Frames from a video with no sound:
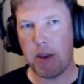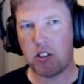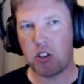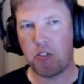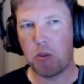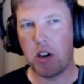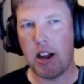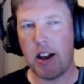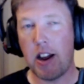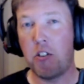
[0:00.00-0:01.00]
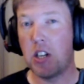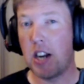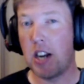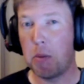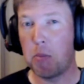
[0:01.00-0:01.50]
better from an
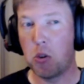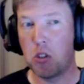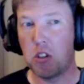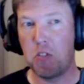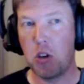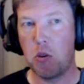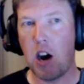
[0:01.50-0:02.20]
aerodynamic point of view